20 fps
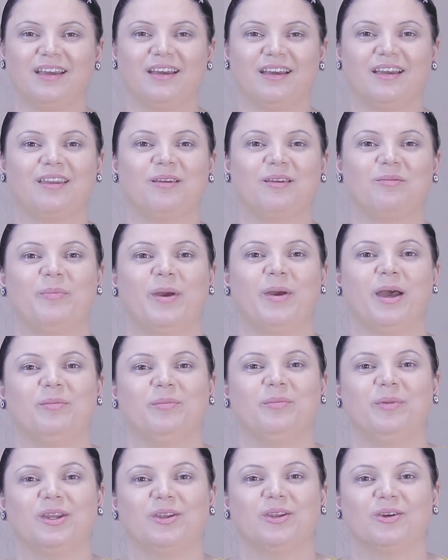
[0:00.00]

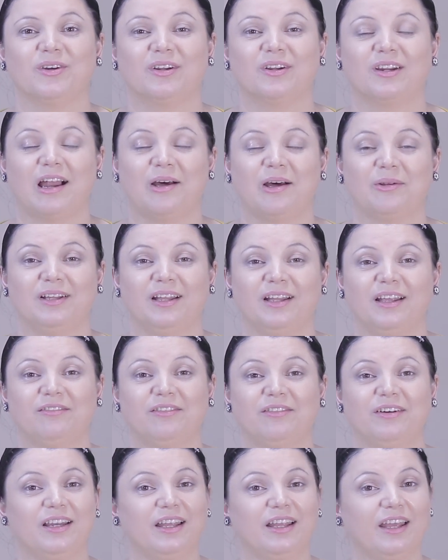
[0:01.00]
Remember your ground
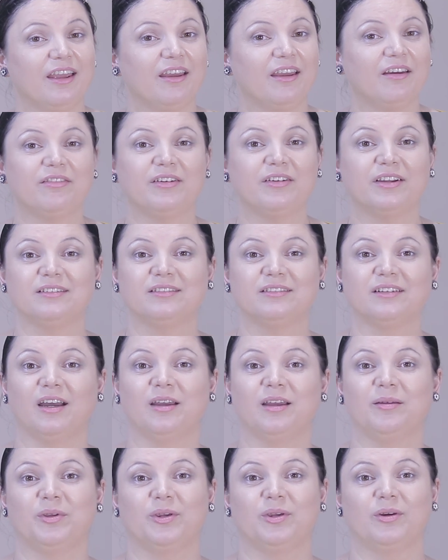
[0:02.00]
level every
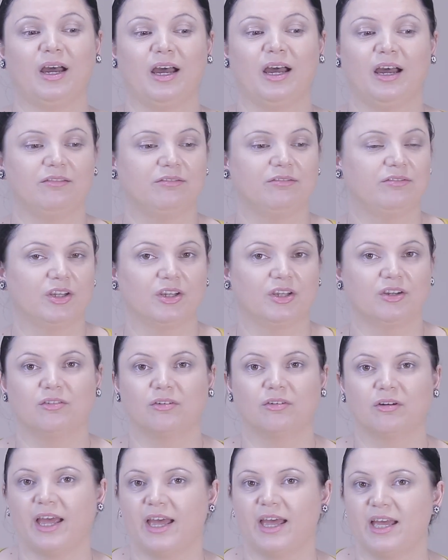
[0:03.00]
time you have
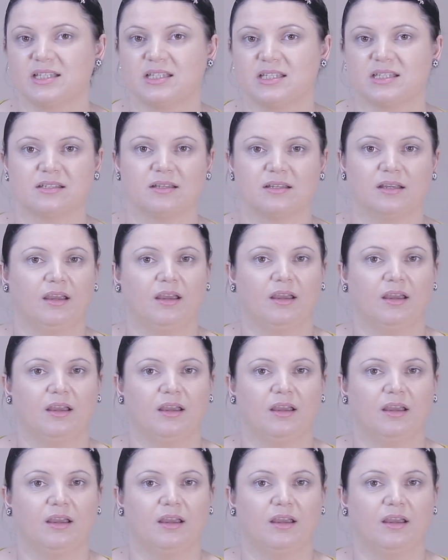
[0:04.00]
regrets,